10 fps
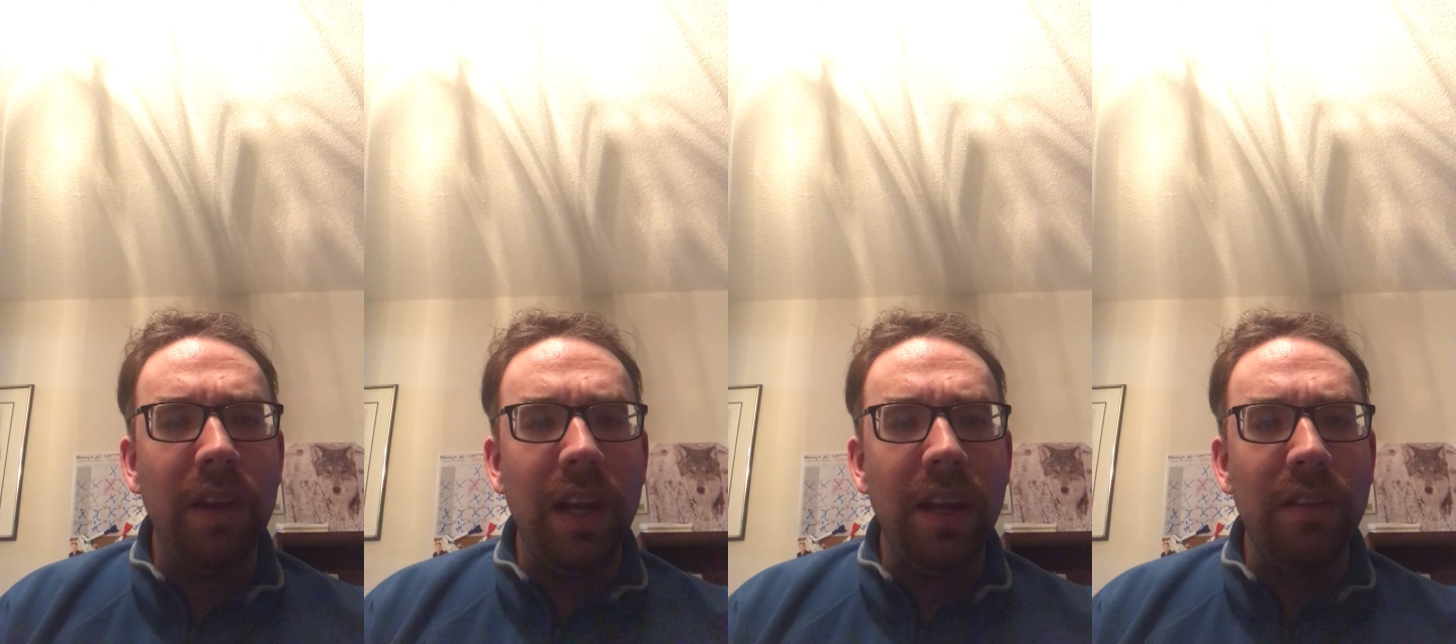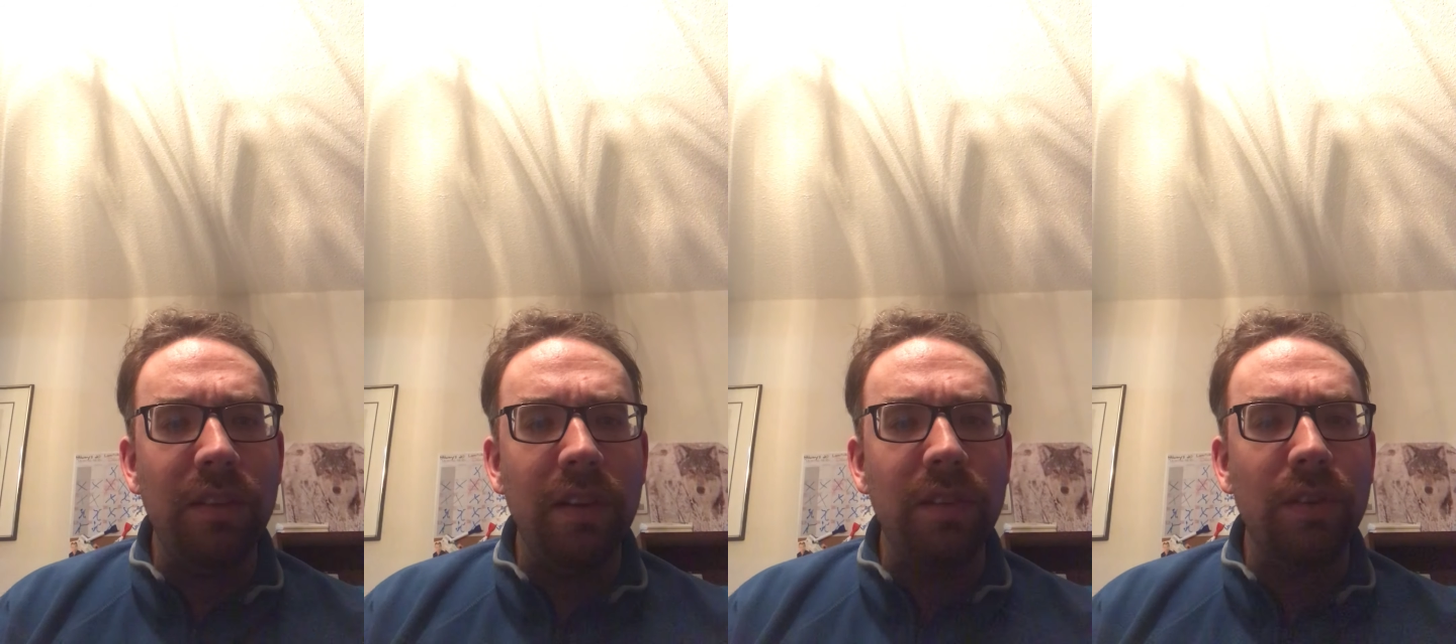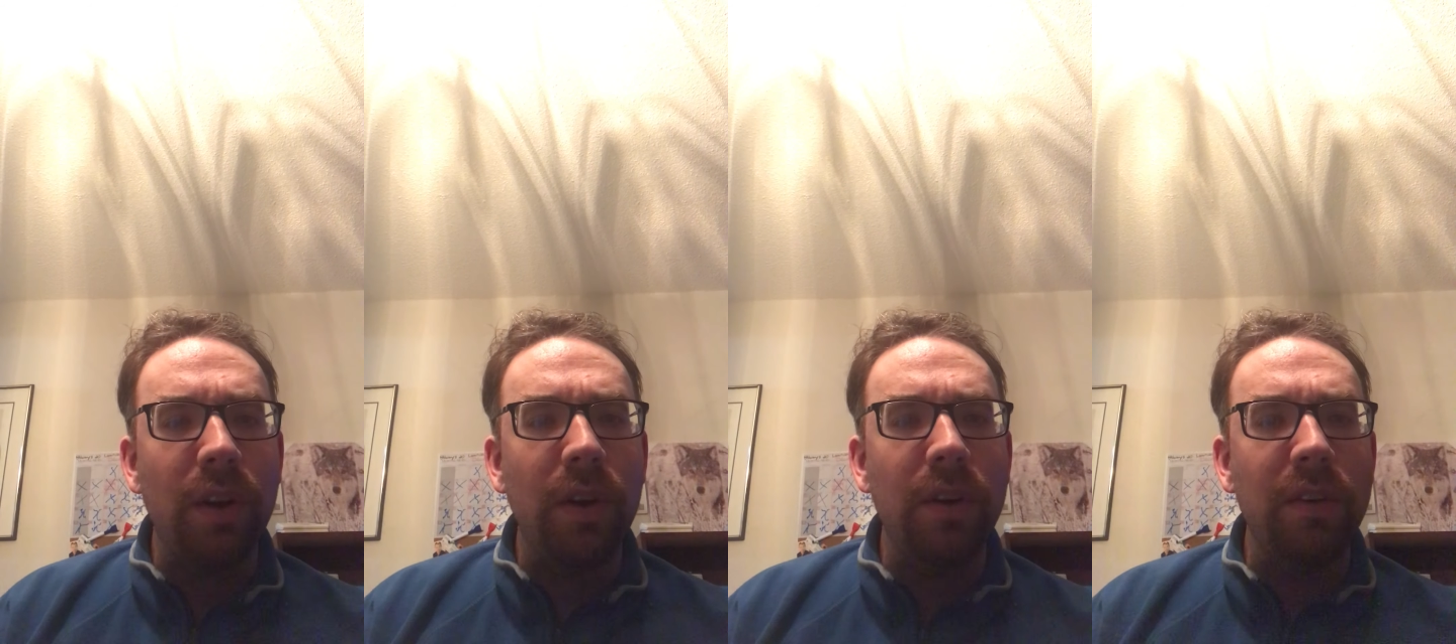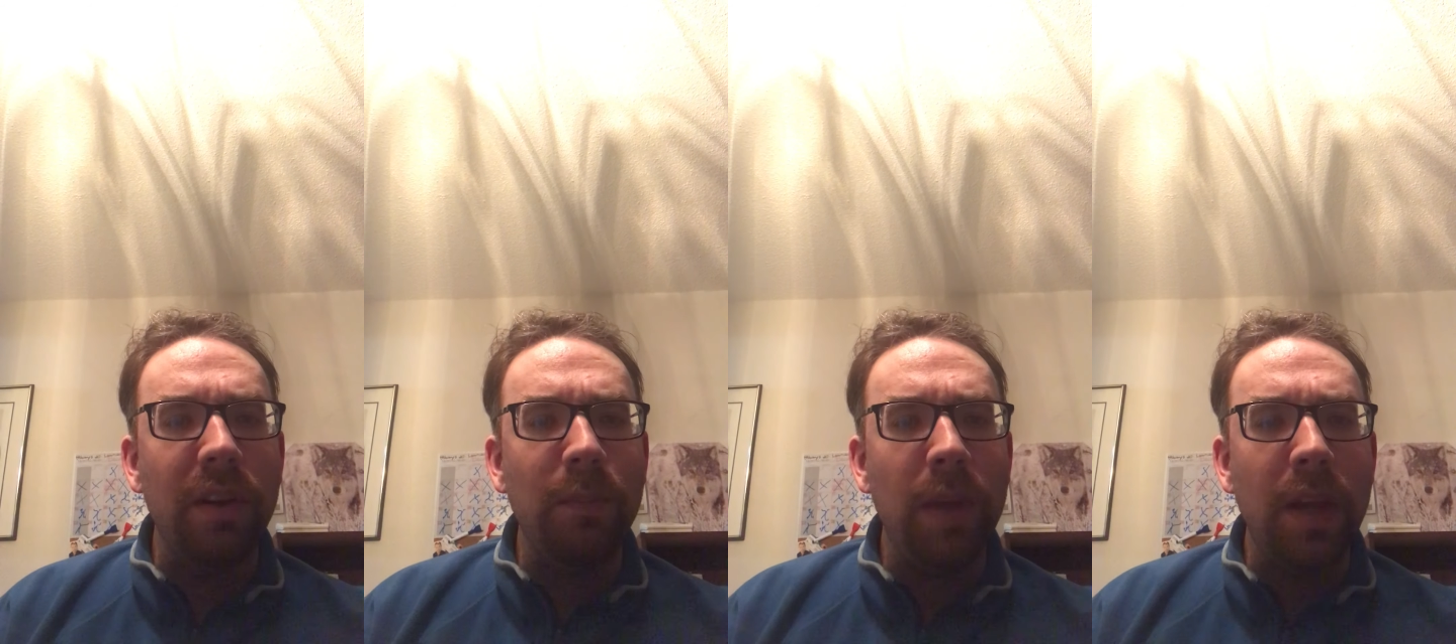yet he's
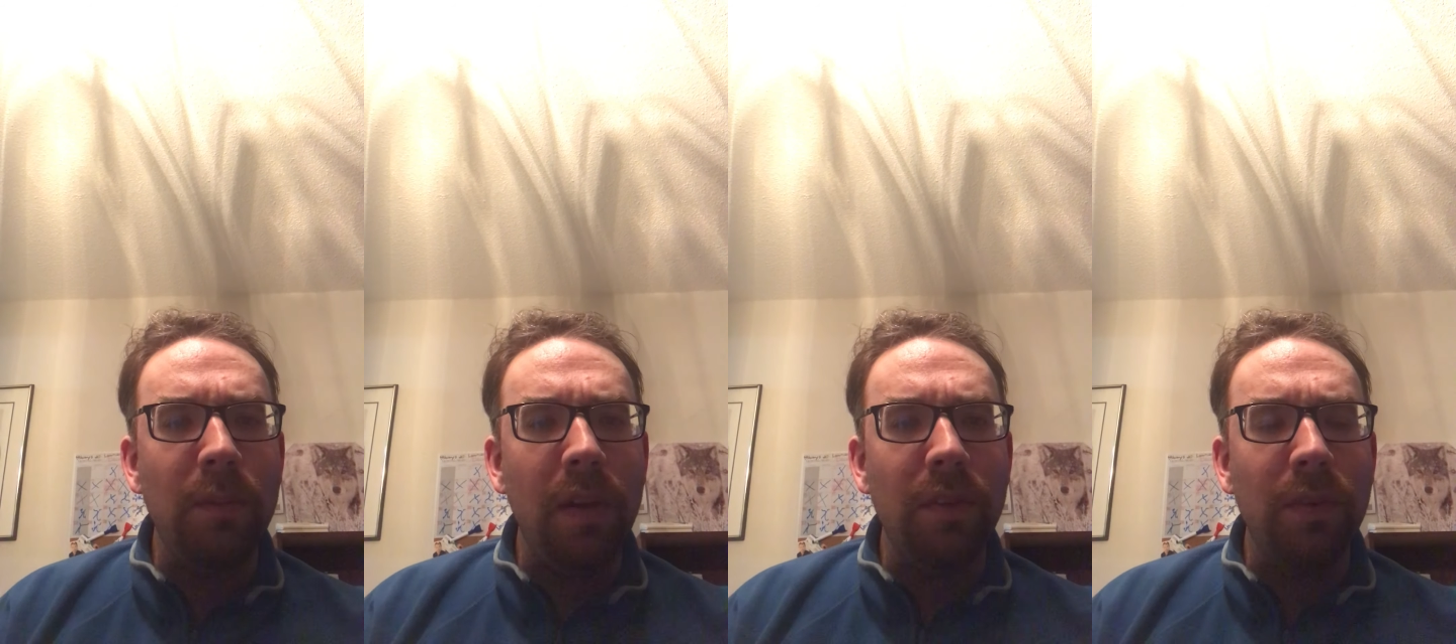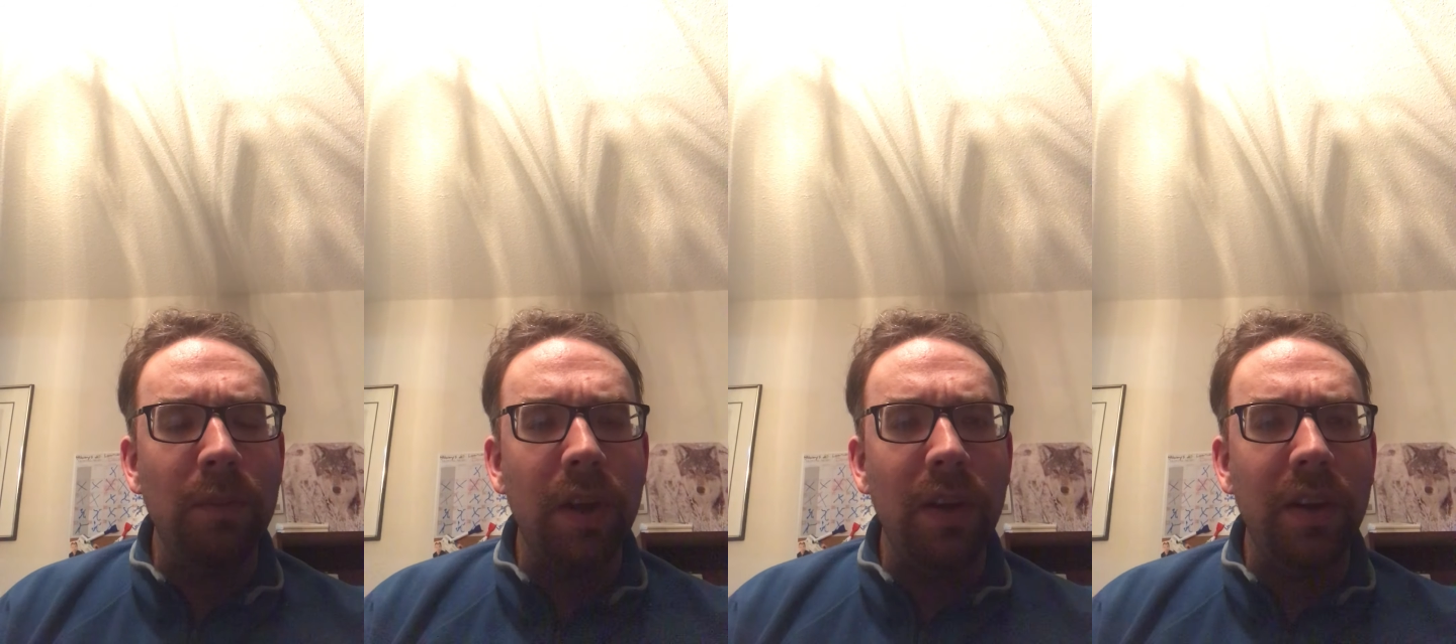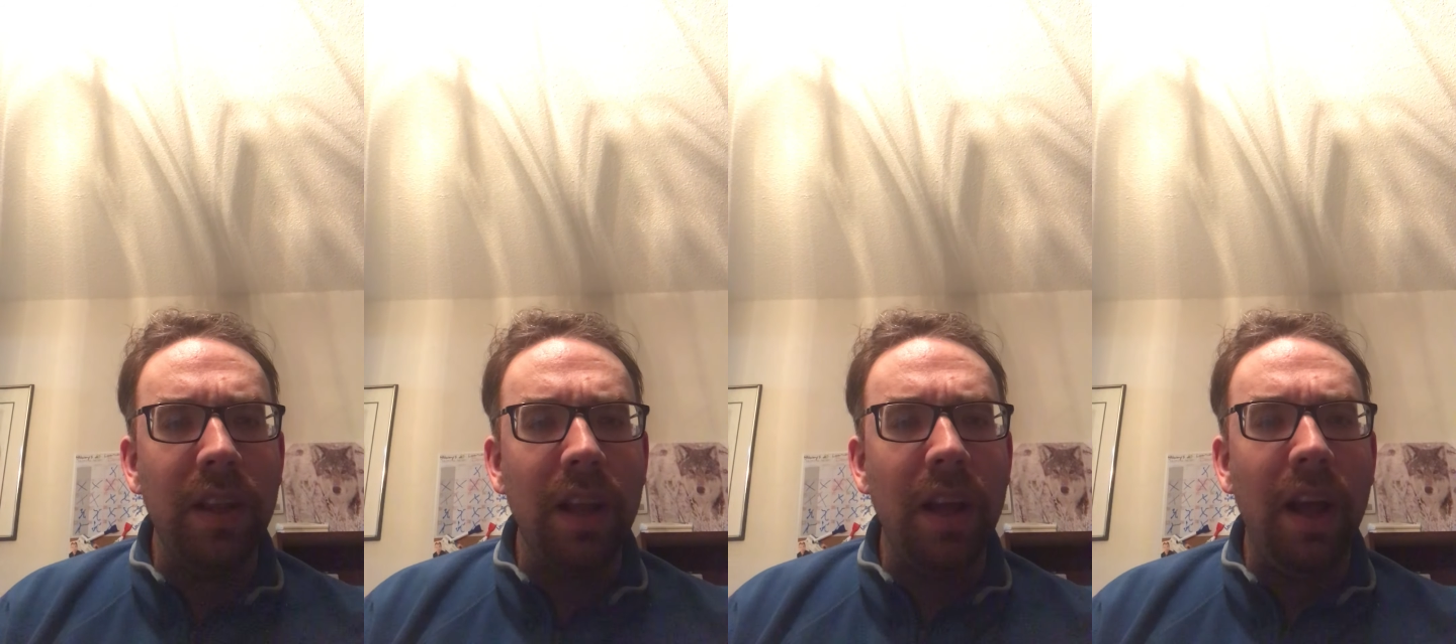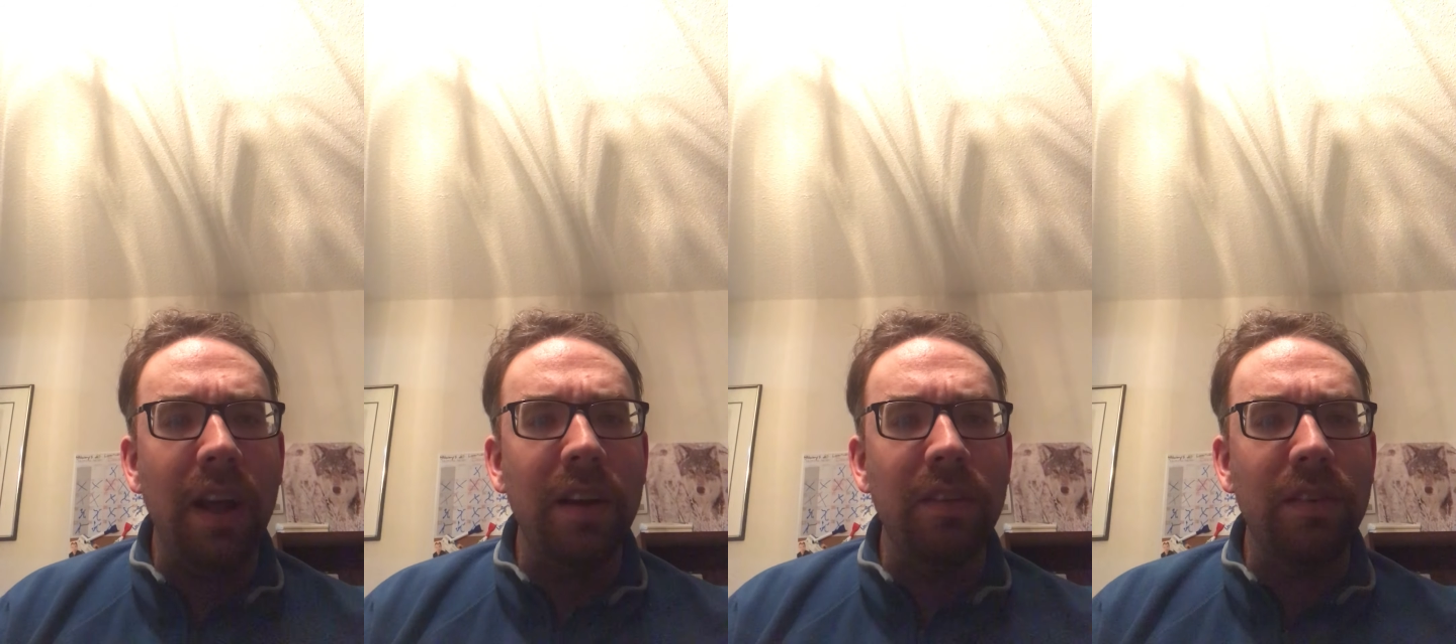discouraging people from going to the
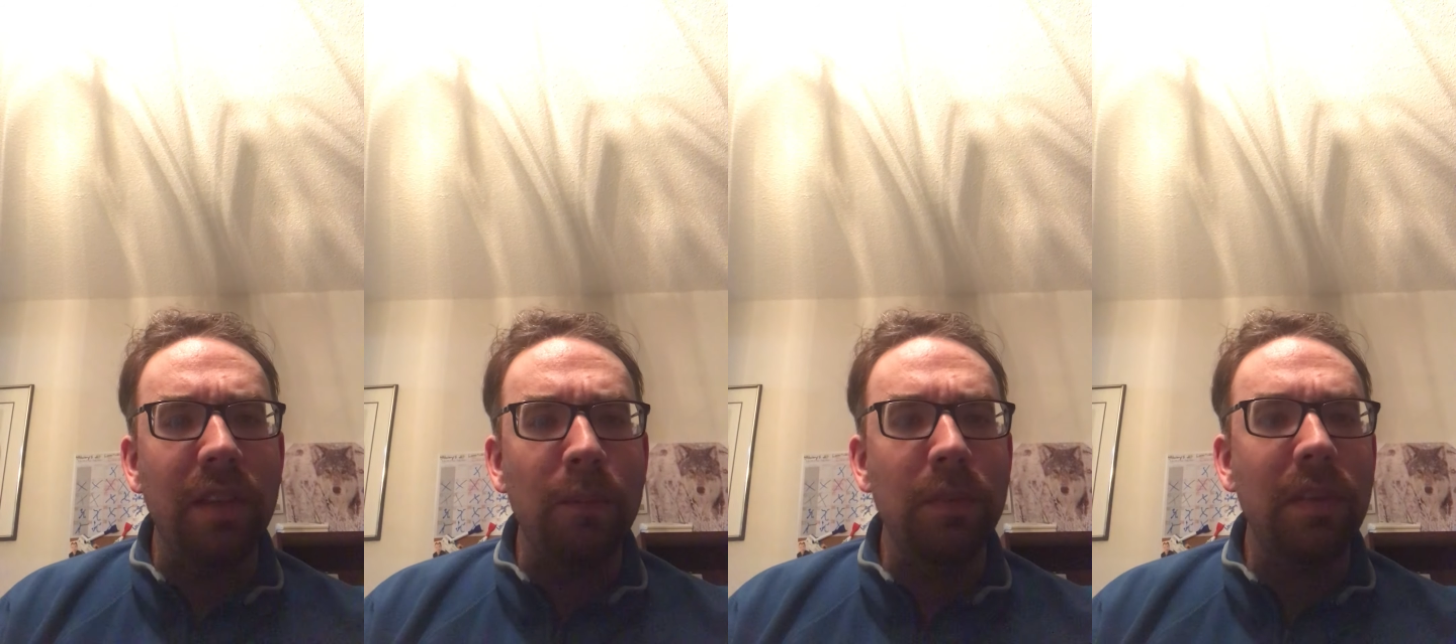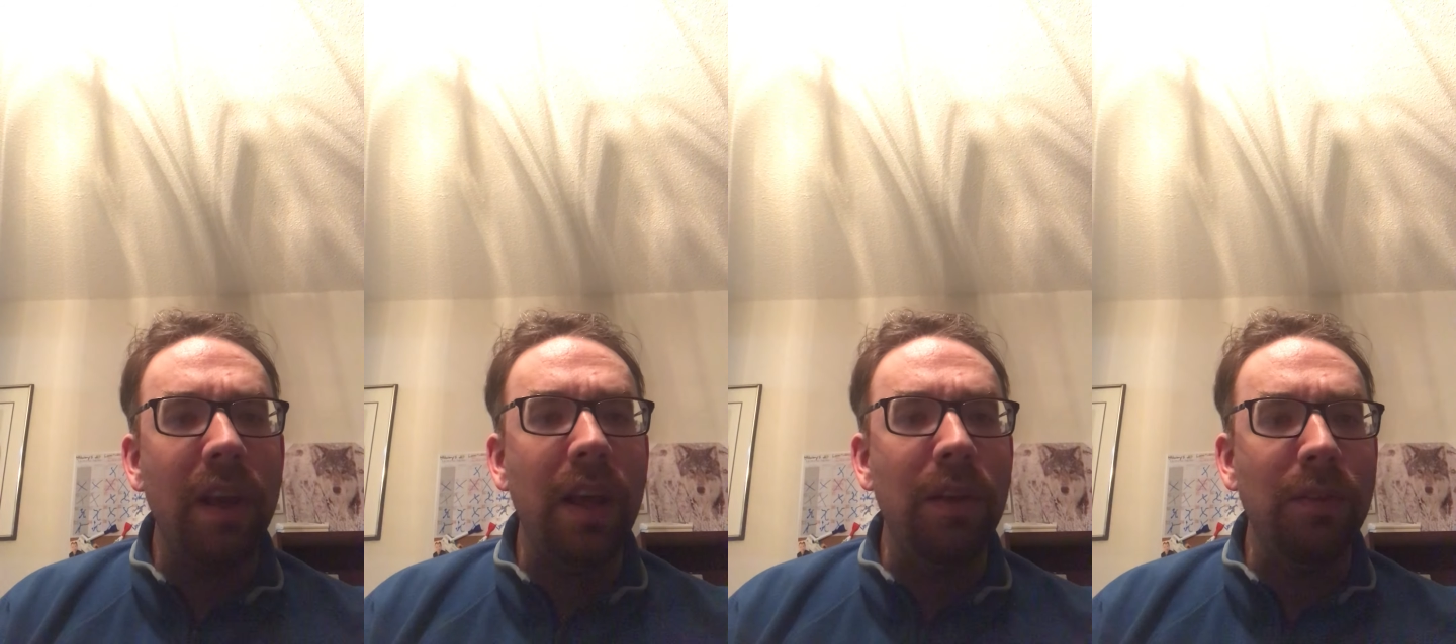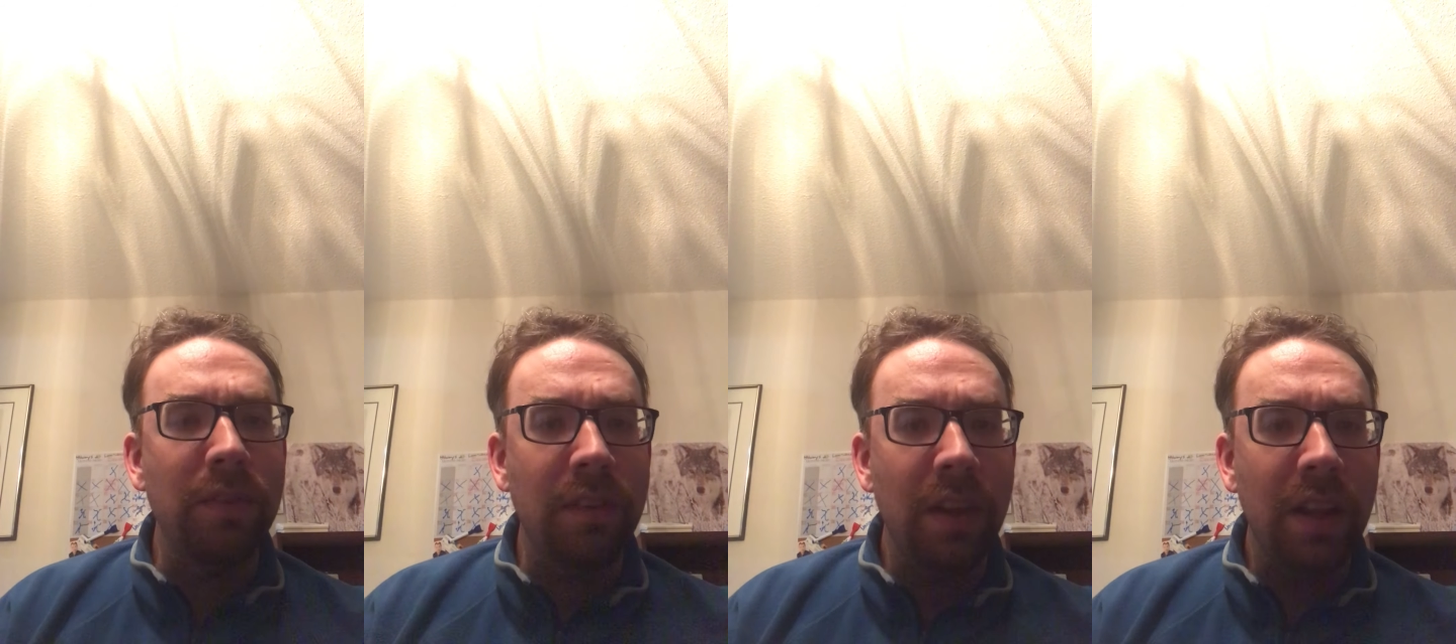cottage themselves.